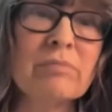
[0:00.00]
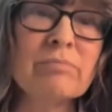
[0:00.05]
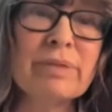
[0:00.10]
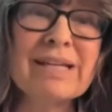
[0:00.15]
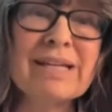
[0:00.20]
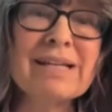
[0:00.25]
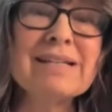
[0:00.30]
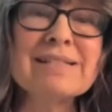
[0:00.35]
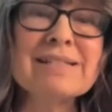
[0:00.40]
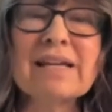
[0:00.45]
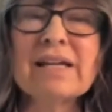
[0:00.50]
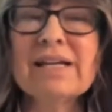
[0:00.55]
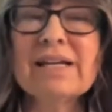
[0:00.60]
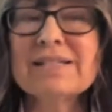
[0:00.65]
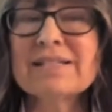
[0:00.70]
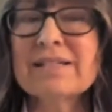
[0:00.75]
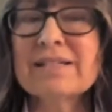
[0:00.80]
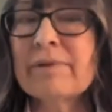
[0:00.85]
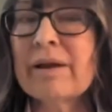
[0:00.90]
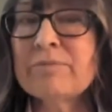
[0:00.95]
because
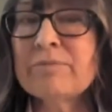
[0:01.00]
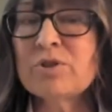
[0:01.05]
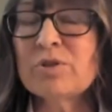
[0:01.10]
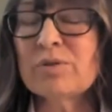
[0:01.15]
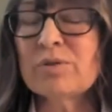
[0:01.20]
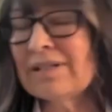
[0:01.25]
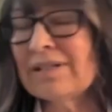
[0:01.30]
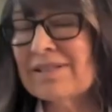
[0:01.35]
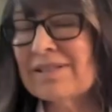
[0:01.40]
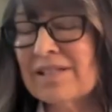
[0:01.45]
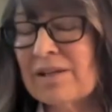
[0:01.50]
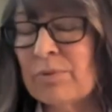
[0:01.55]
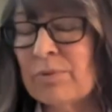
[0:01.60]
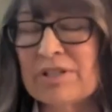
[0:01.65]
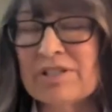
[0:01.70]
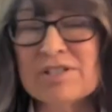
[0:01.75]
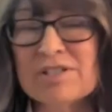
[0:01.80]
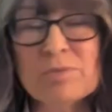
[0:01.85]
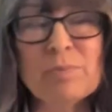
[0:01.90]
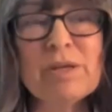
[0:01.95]
sometimes you need someone
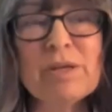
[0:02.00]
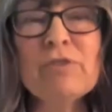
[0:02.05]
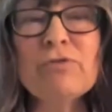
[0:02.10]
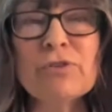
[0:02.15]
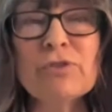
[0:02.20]
to speak